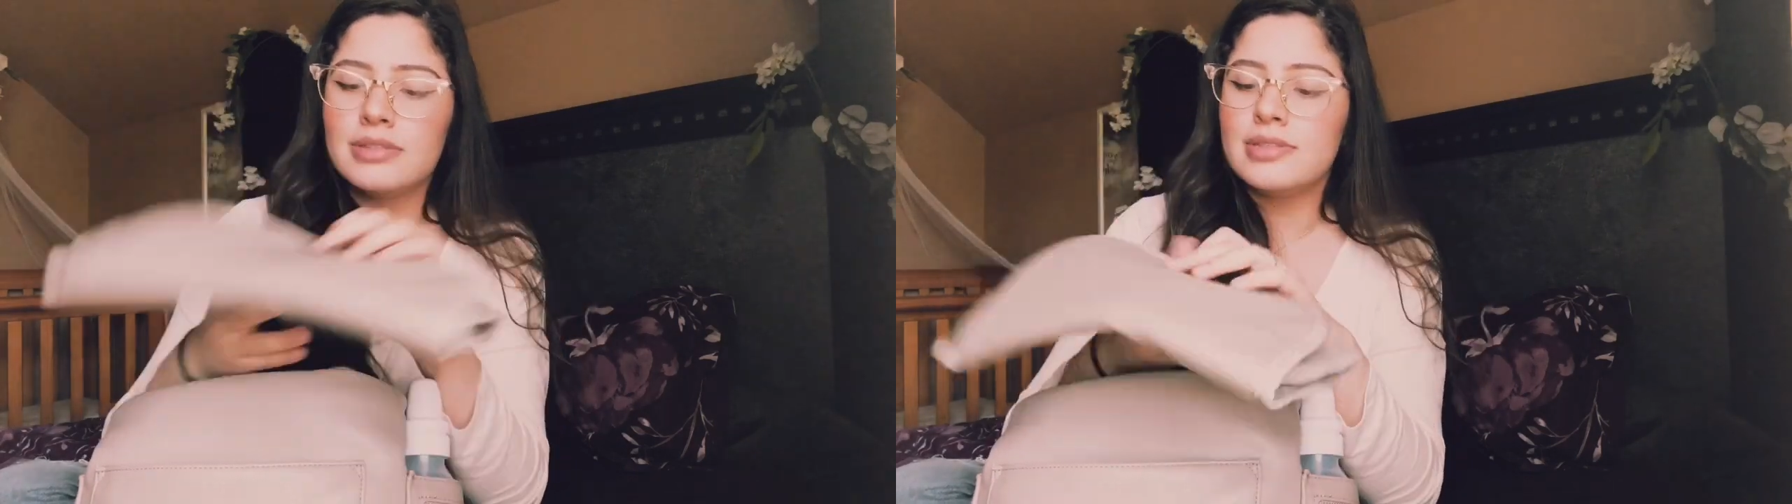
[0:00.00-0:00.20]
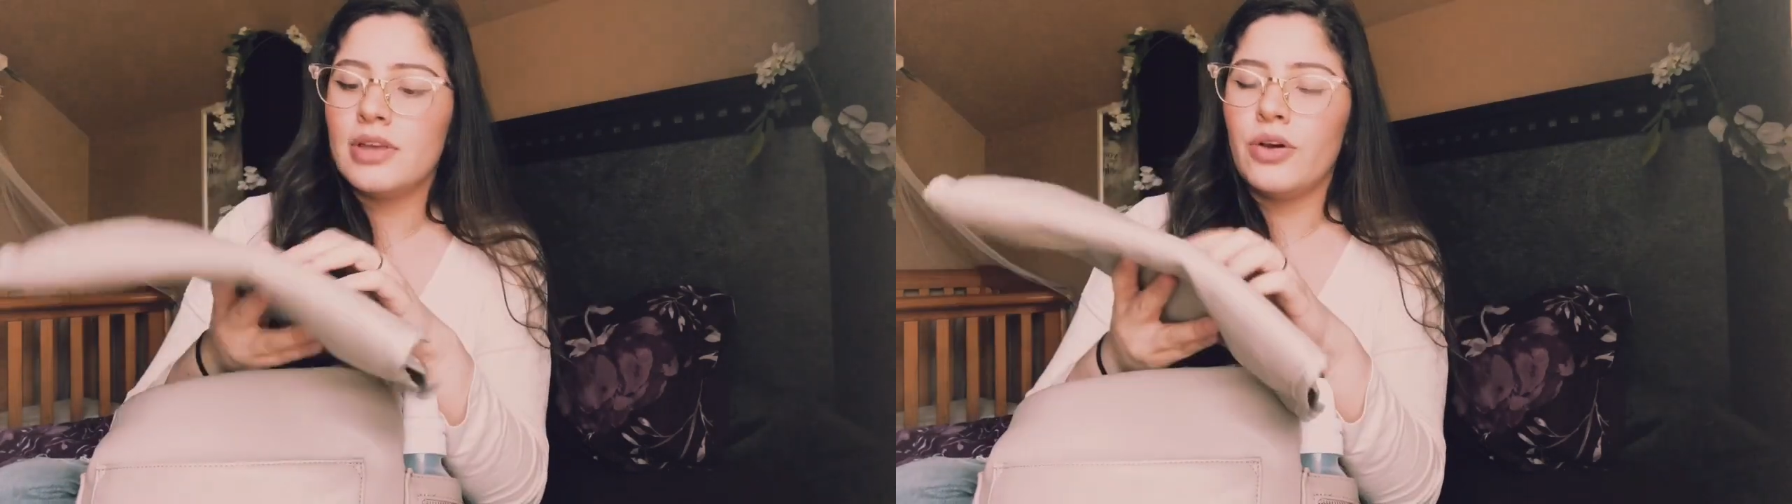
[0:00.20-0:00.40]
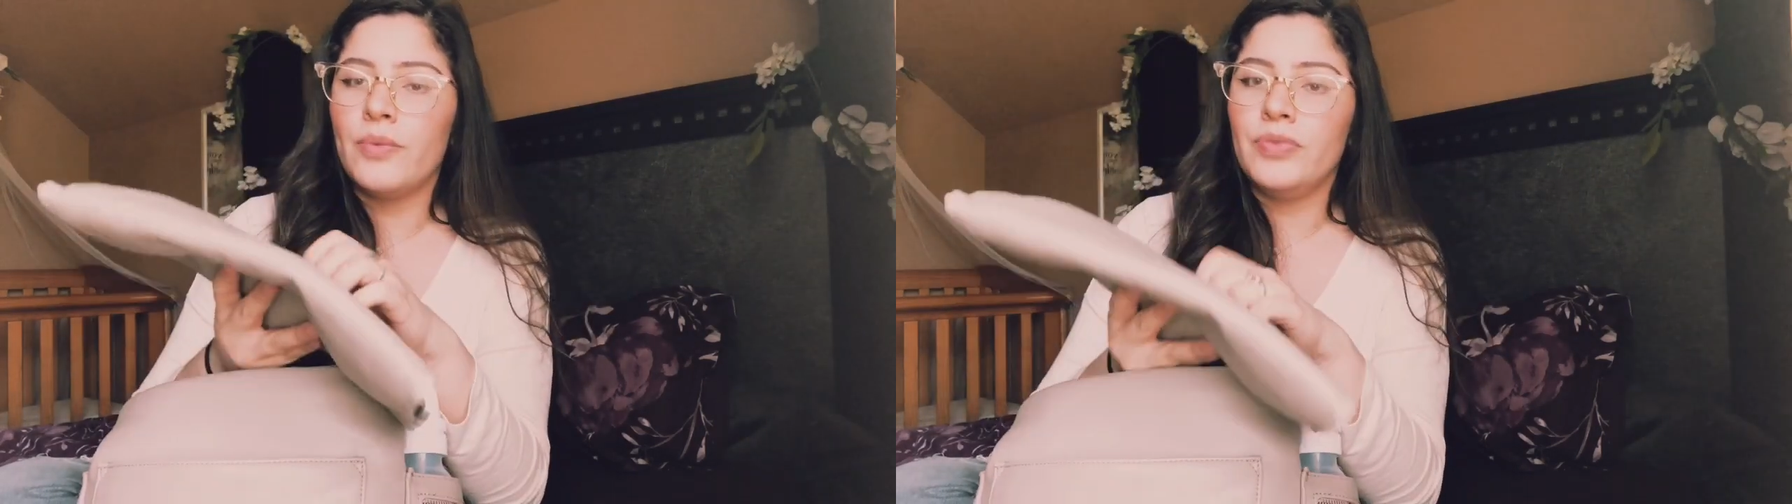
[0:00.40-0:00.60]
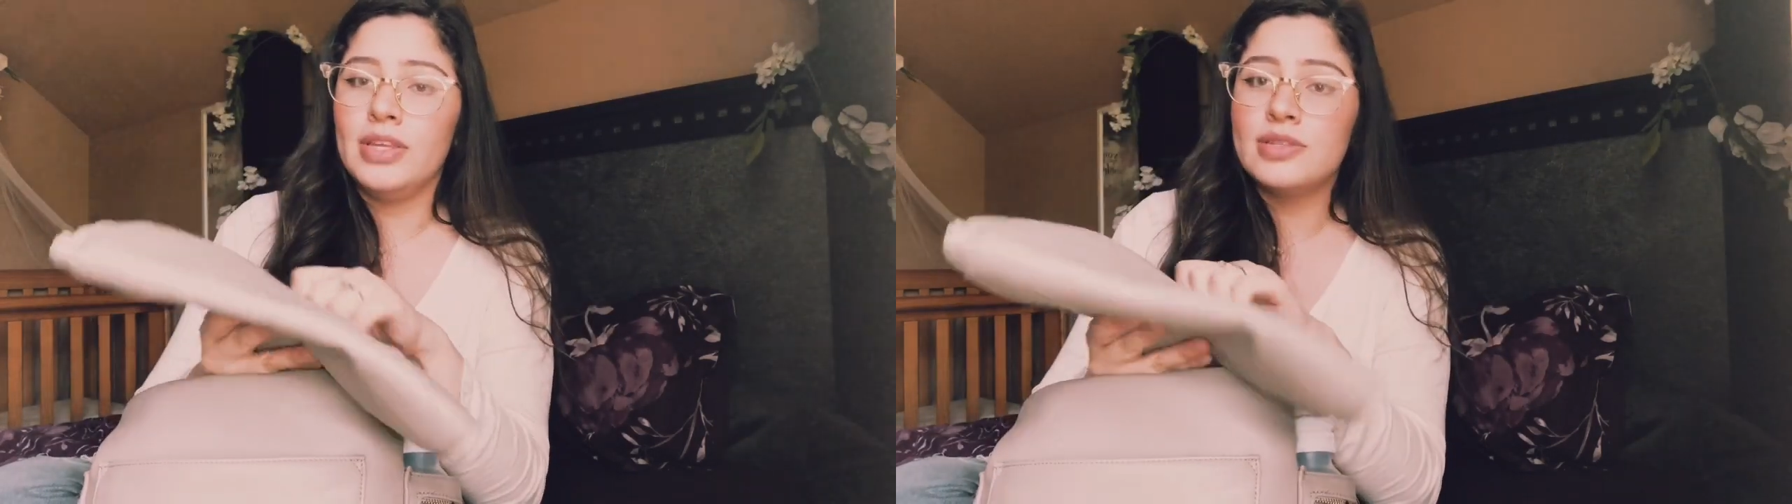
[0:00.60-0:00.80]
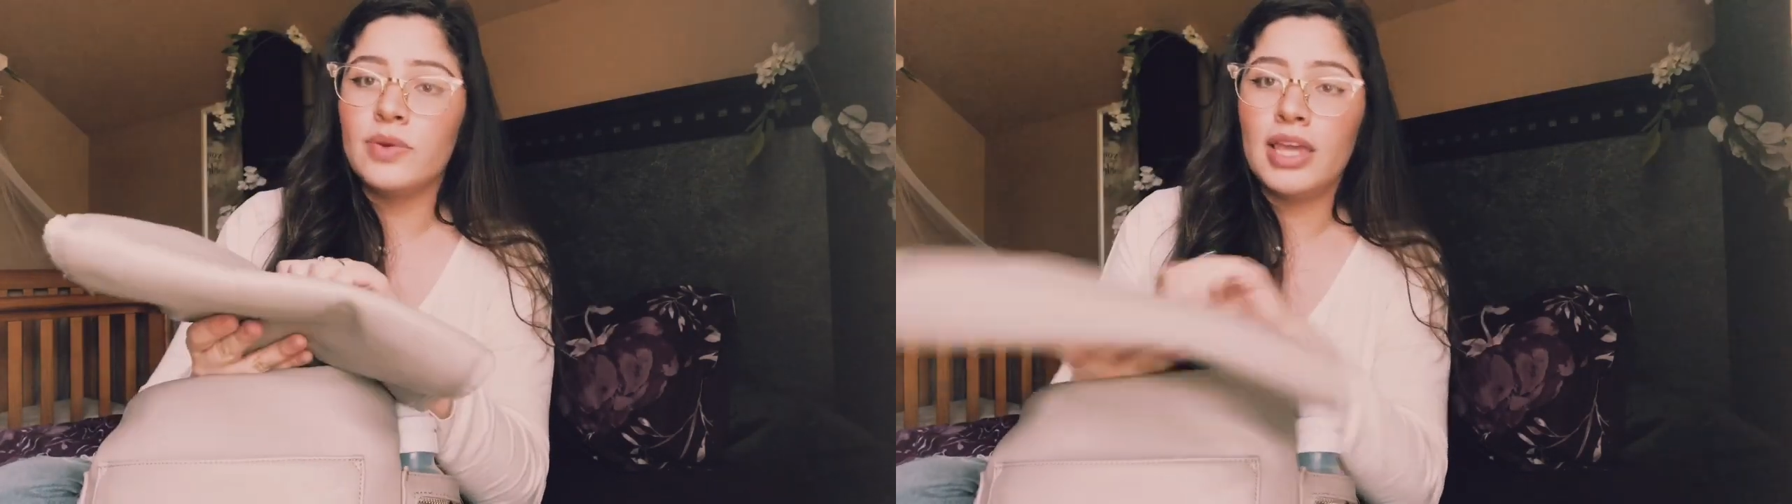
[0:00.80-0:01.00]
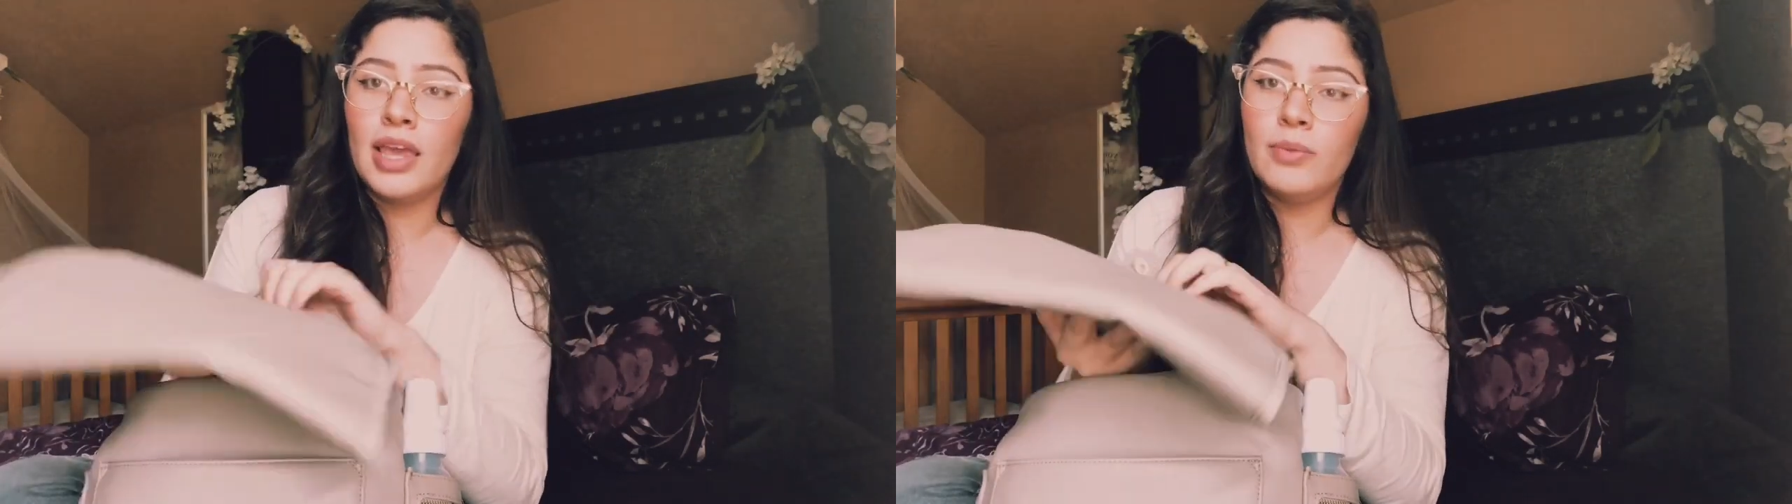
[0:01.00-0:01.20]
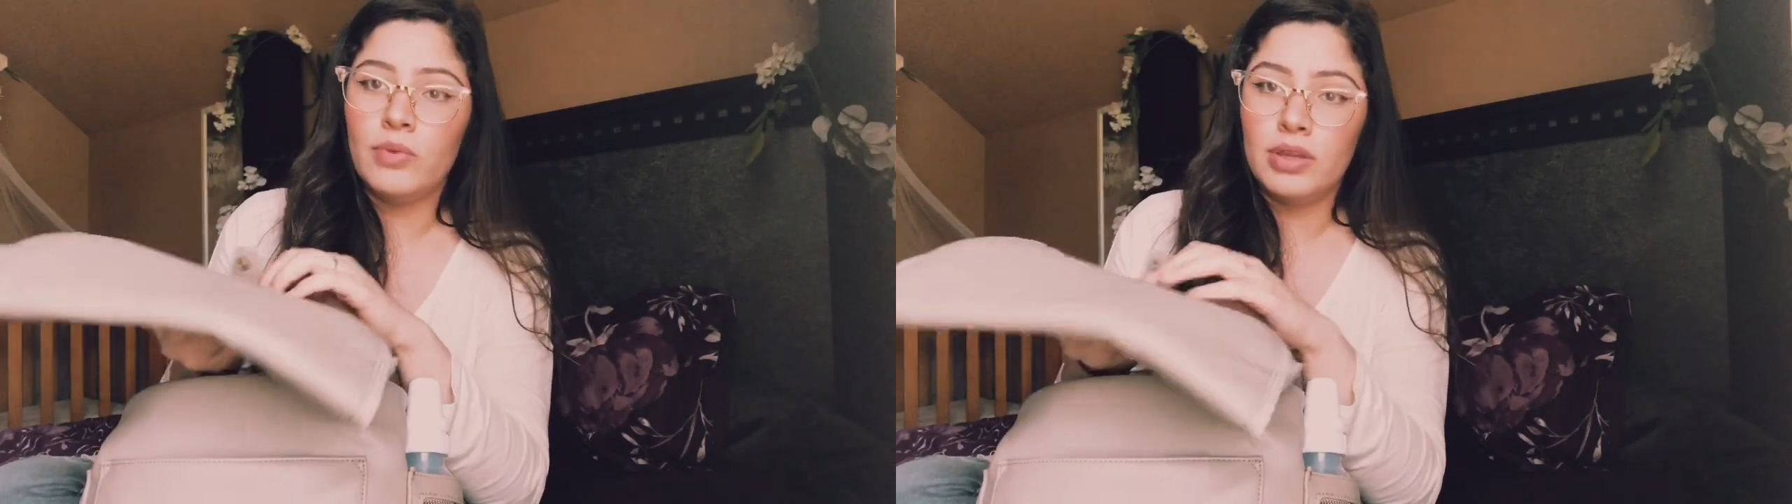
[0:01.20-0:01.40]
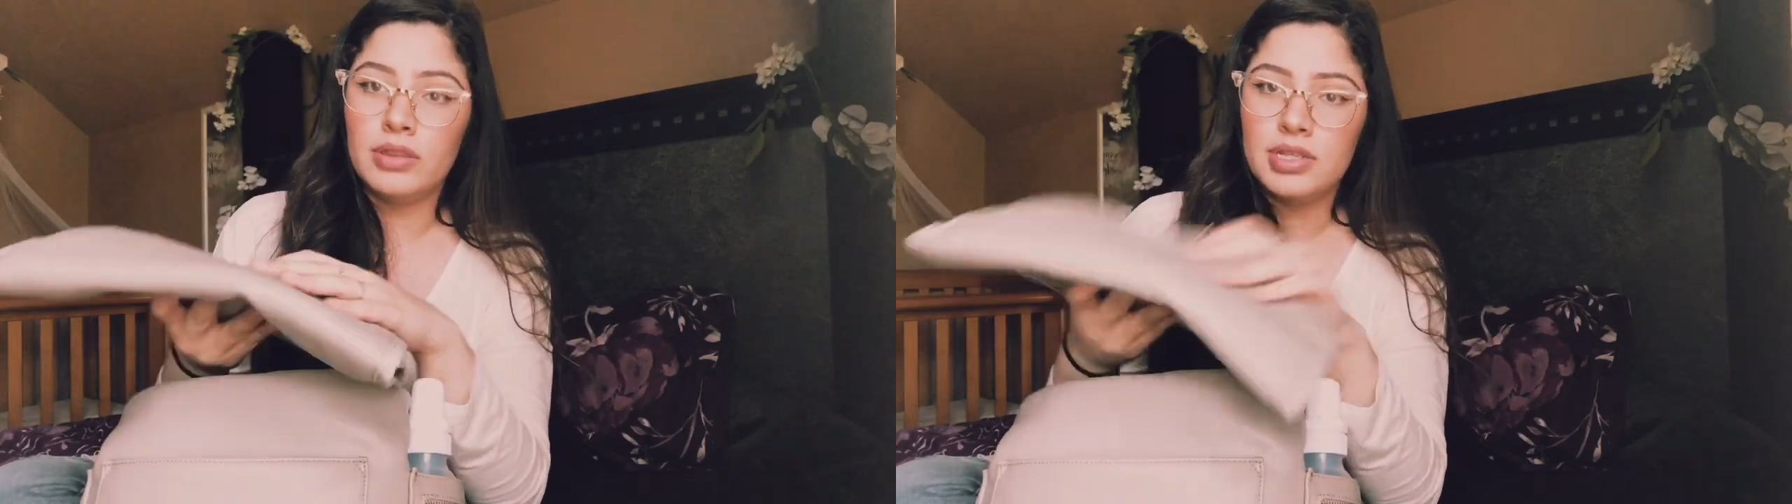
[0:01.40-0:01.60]
So this one came
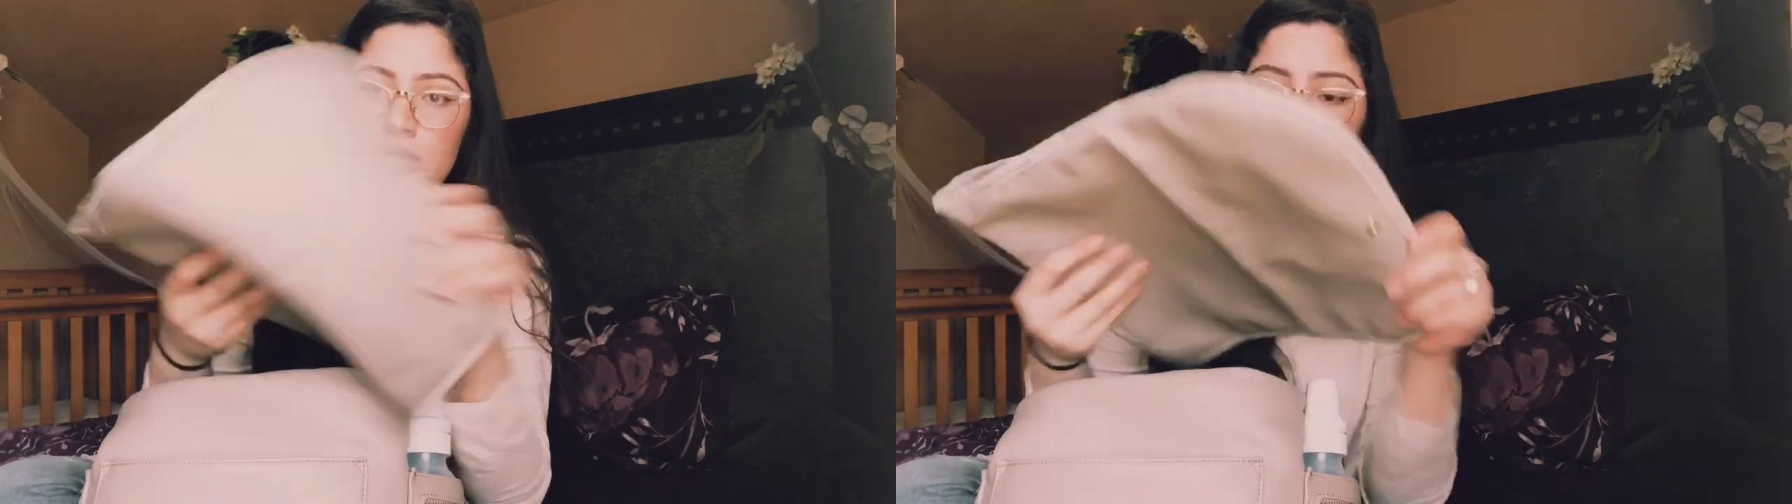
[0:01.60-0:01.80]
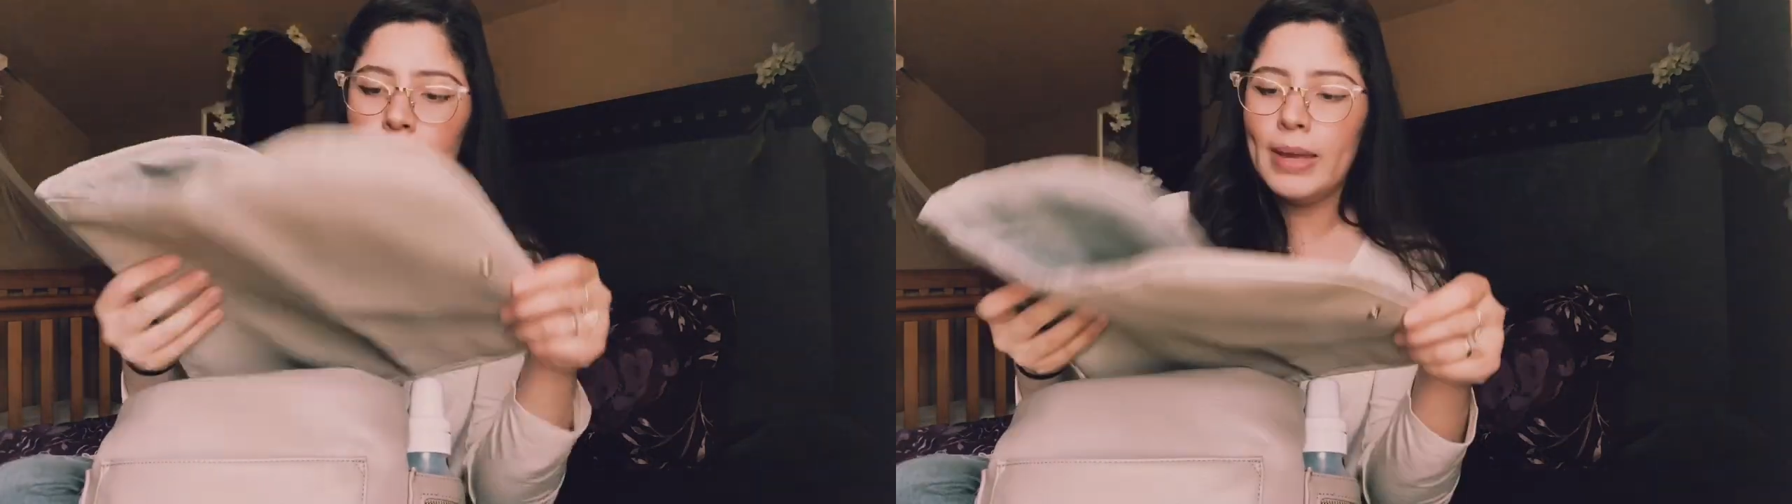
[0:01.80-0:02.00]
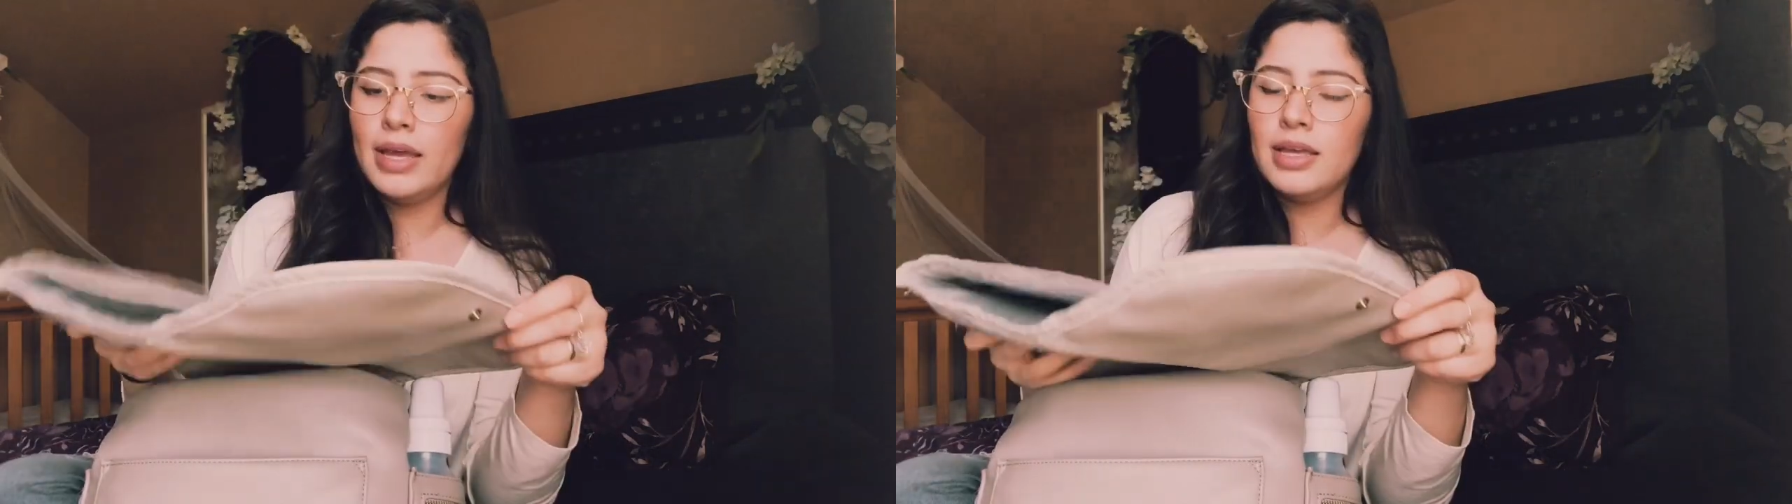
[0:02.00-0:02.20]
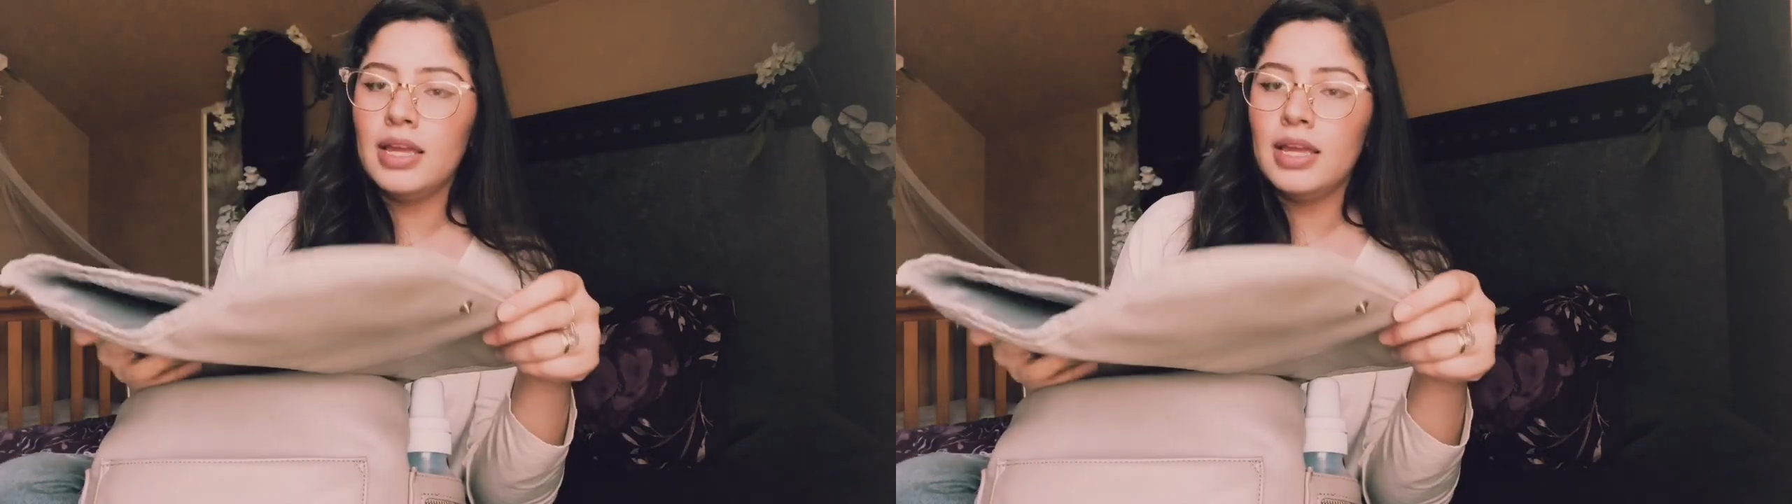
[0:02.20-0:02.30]
with the diaper bag,